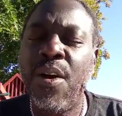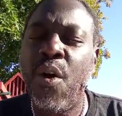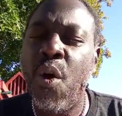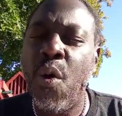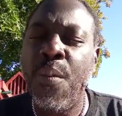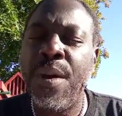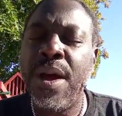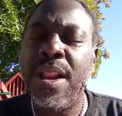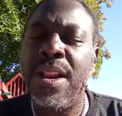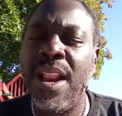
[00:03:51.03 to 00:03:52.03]
hope,
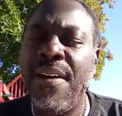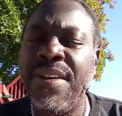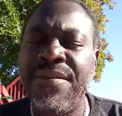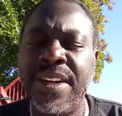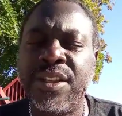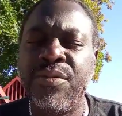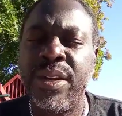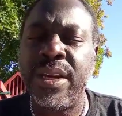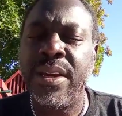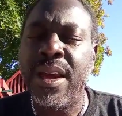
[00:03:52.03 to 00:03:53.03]
love, and victory,